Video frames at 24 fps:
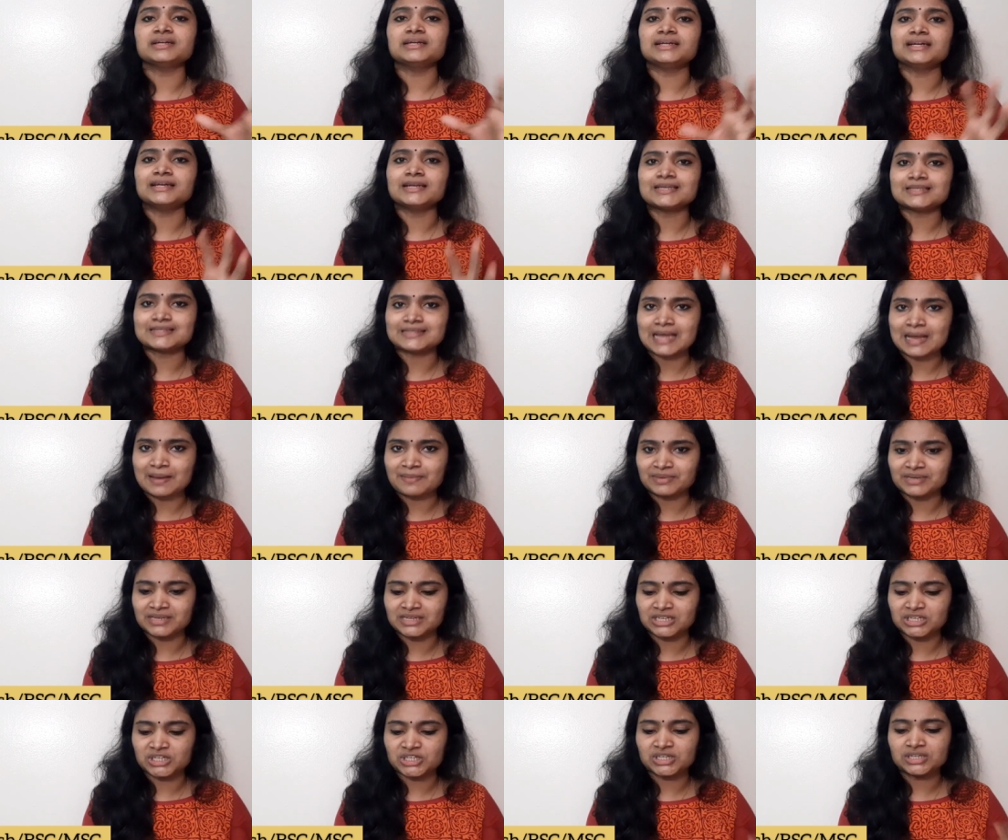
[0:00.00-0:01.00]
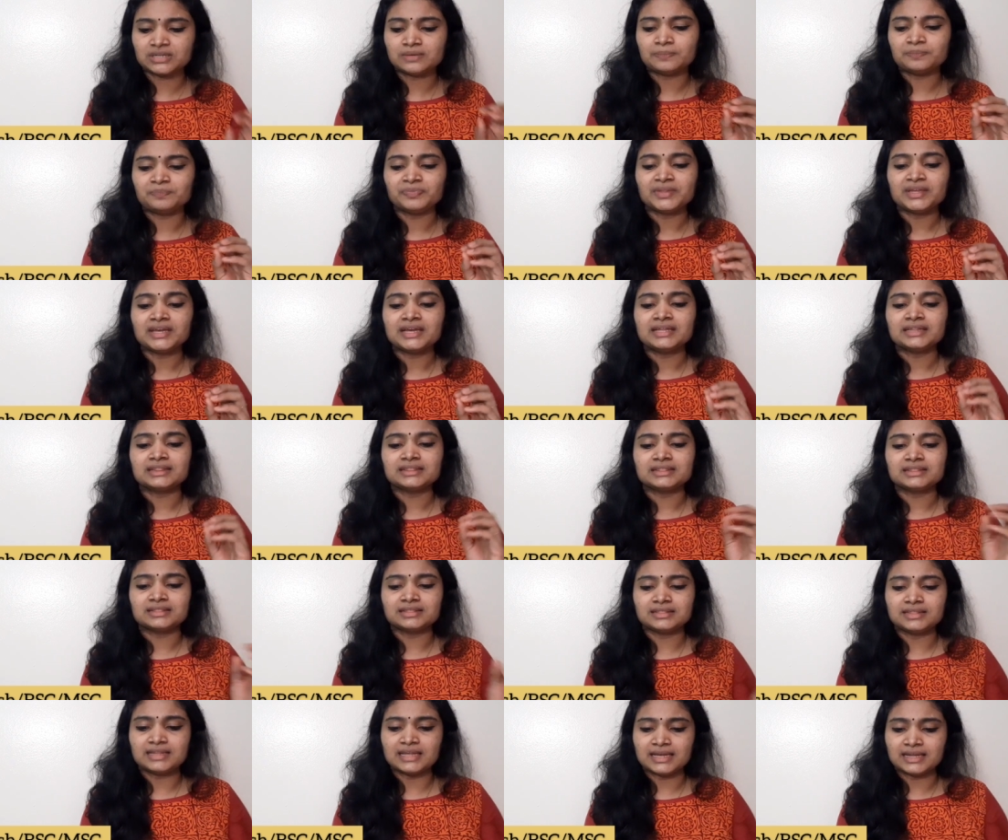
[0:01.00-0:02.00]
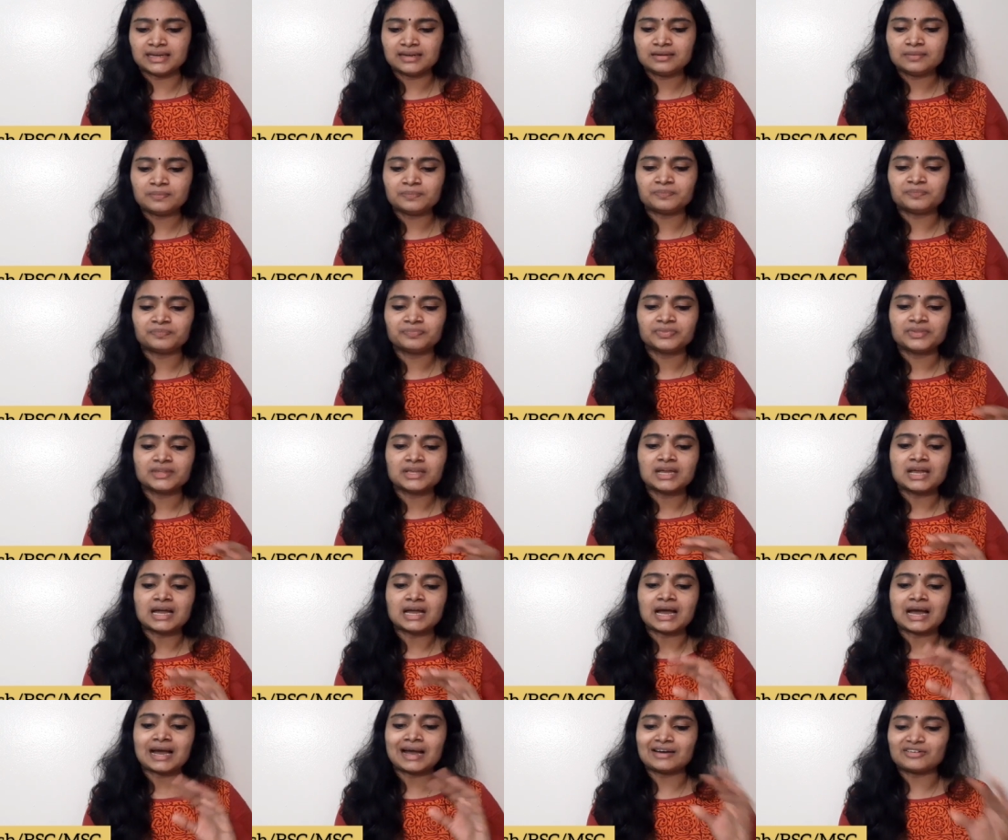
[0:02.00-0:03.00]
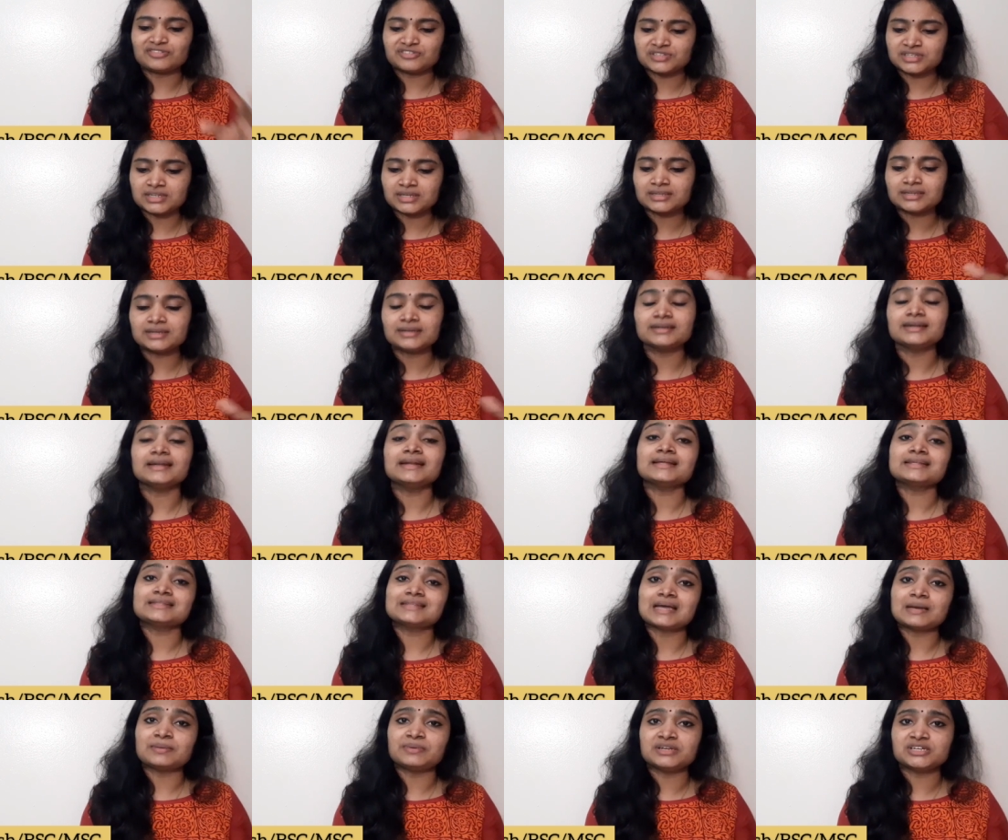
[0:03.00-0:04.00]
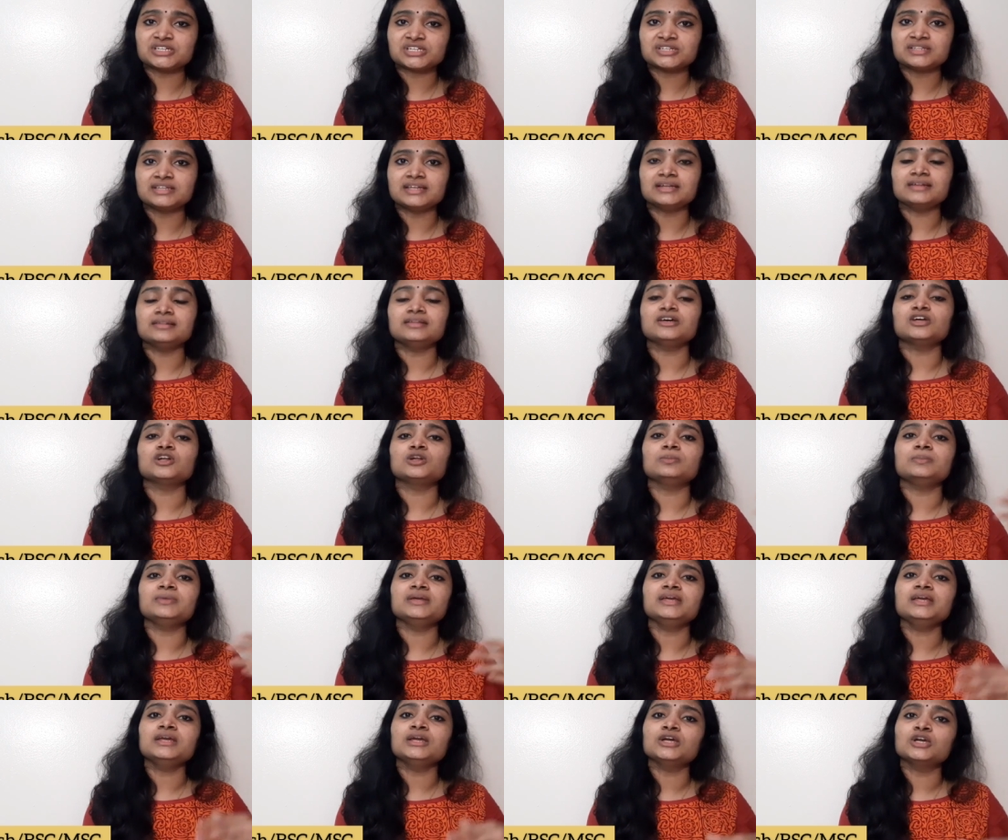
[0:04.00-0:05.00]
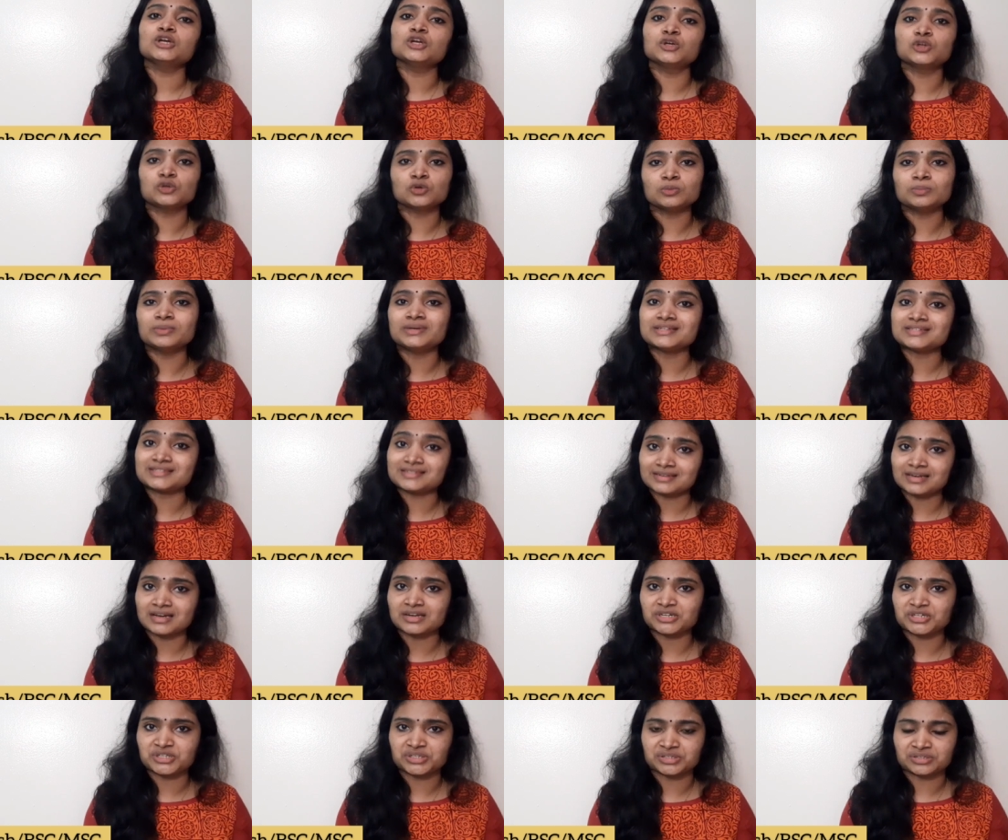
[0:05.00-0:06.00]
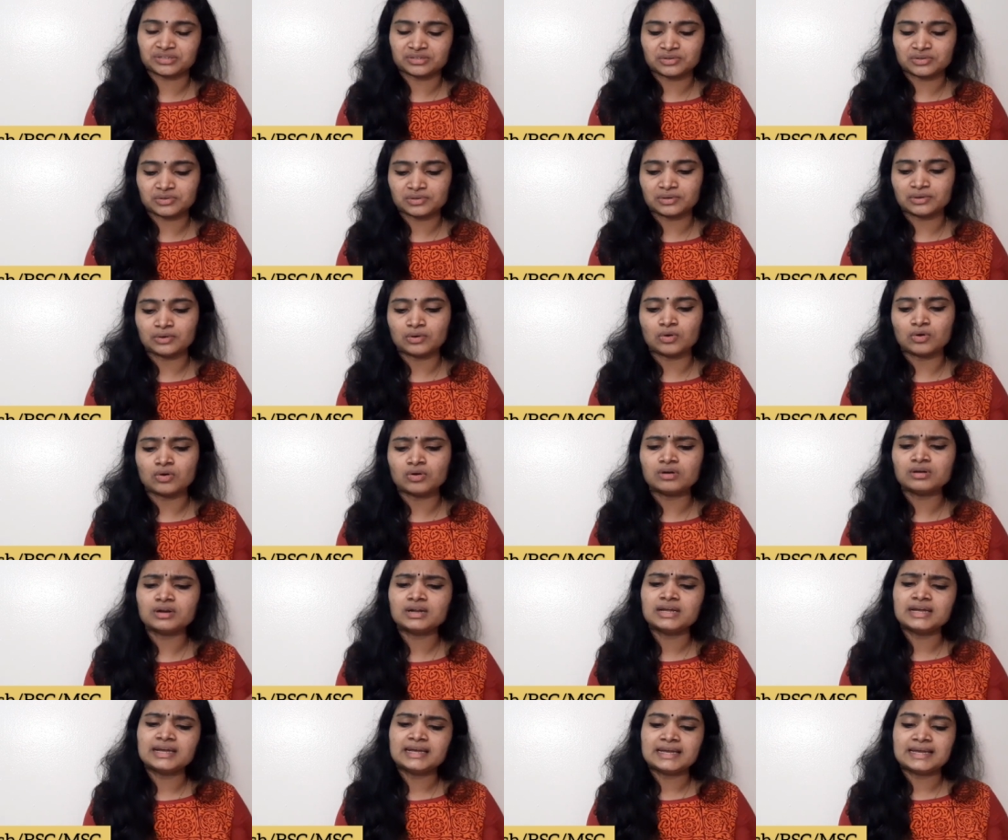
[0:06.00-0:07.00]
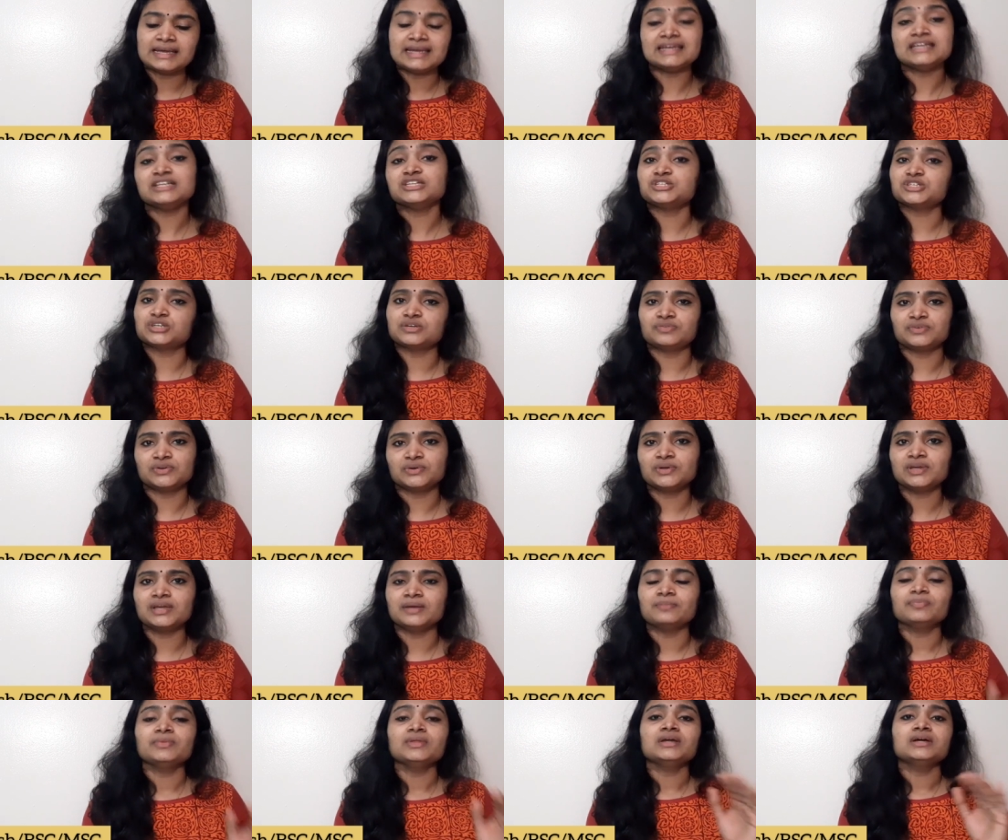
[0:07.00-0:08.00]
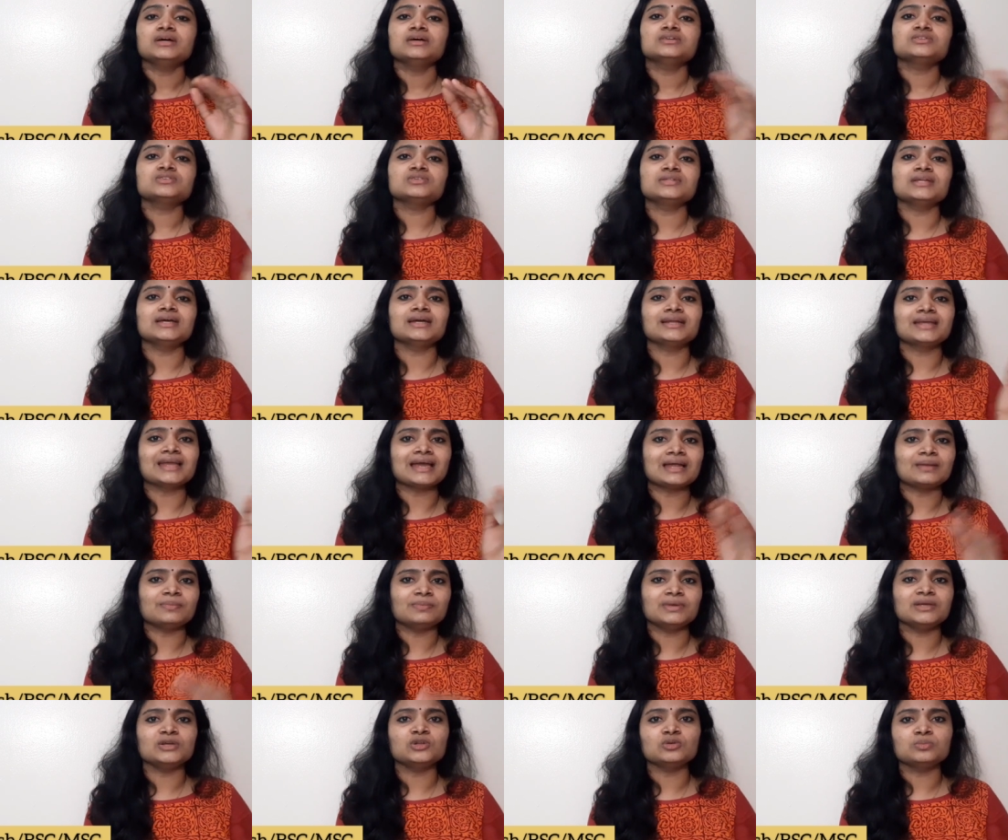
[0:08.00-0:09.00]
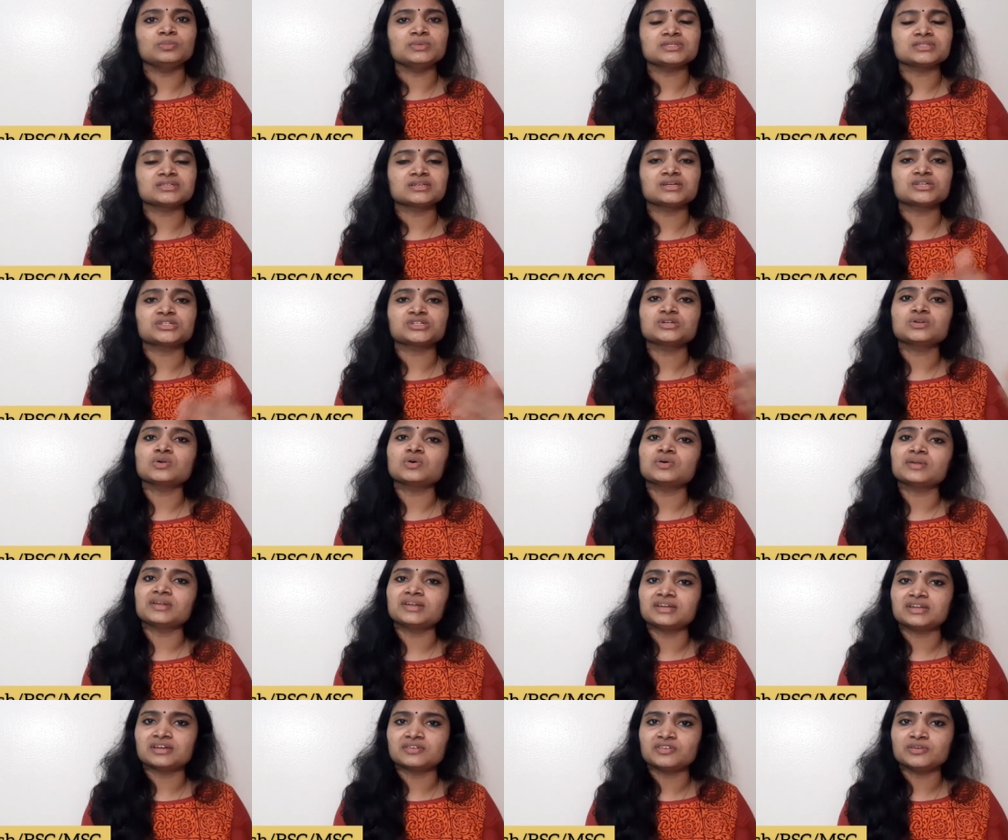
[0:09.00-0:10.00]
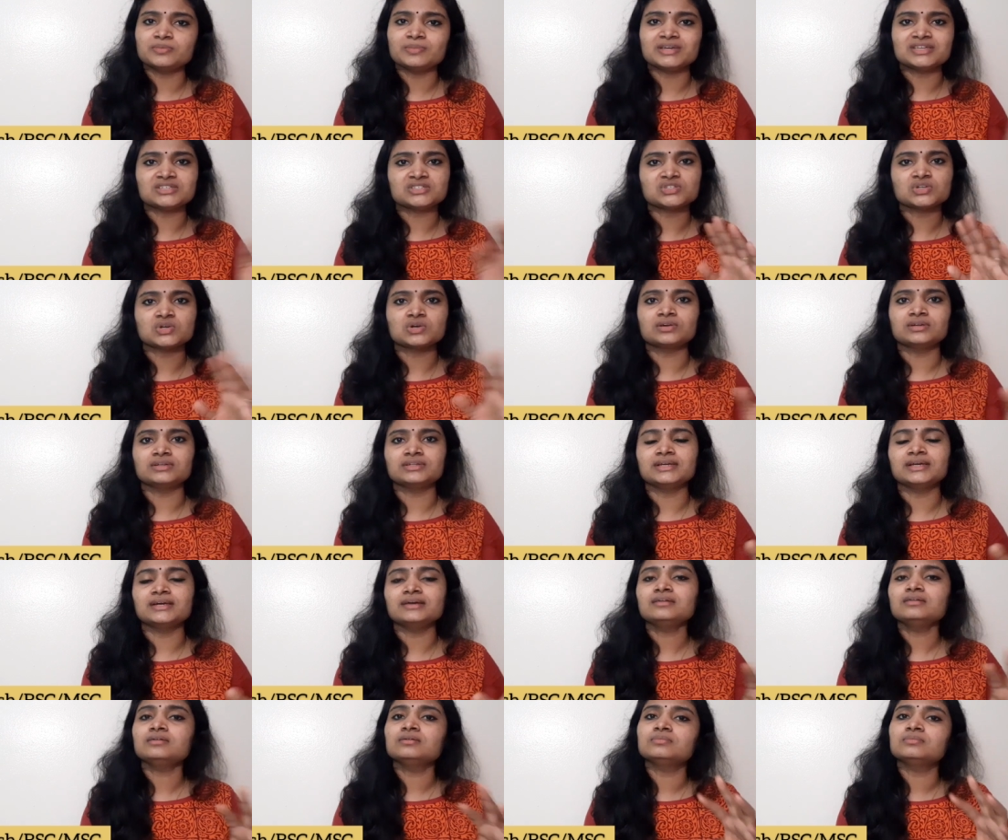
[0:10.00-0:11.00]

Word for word: written examination then after the written examination then there will be group discussion or interview okay so there can be group discussion or interview based on their